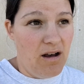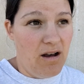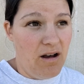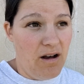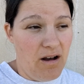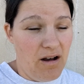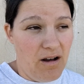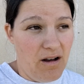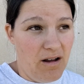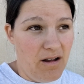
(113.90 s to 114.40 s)

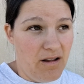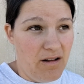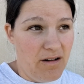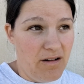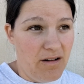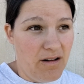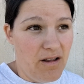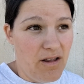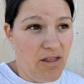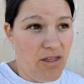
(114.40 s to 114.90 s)

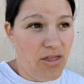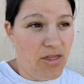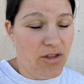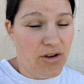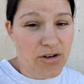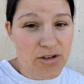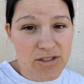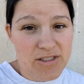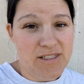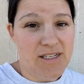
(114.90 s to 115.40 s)
on
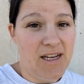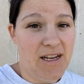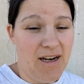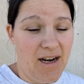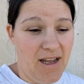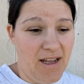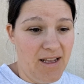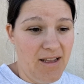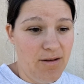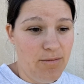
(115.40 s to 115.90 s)
Thursday
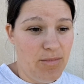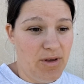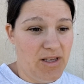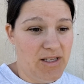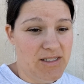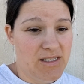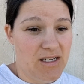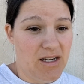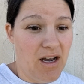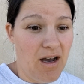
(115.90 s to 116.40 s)
night,
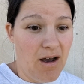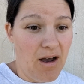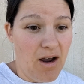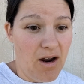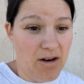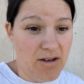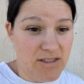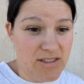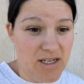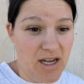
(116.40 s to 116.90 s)
because it got
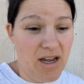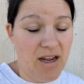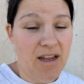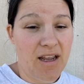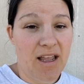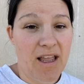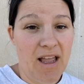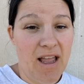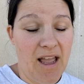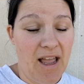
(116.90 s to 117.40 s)
our
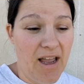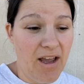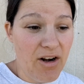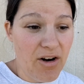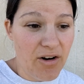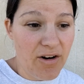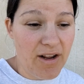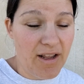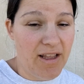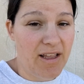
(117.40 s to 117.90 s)
duck and
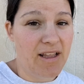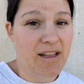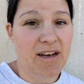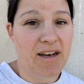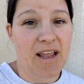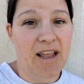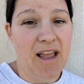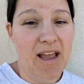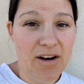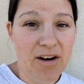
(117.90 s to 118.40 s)
our
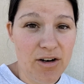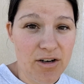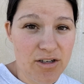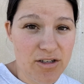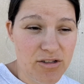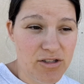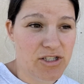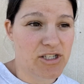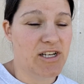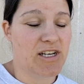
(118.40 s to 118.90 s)
hen and our
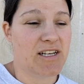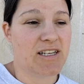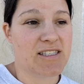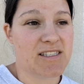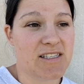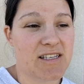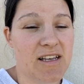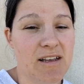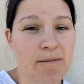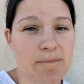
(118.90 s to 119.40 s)
2
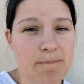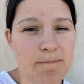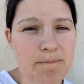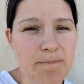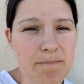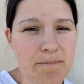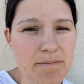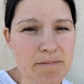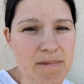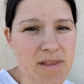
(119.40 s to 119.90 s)
chicks,
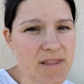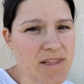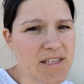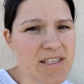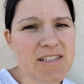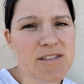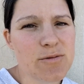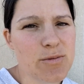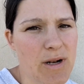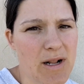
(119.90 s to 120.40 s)

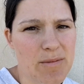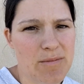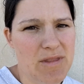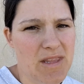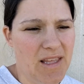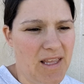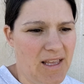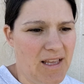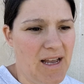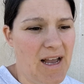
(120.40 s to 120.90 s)
this is what I'm
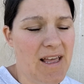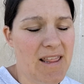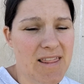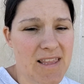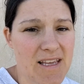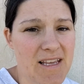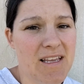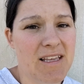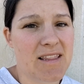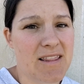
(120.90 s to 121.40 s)
thinking. I
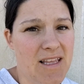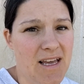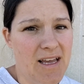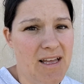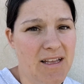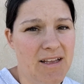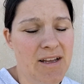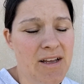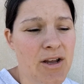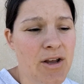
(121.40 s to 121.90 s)
think
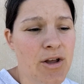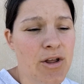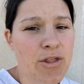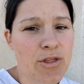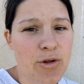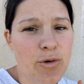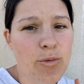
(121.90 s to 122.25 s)
that the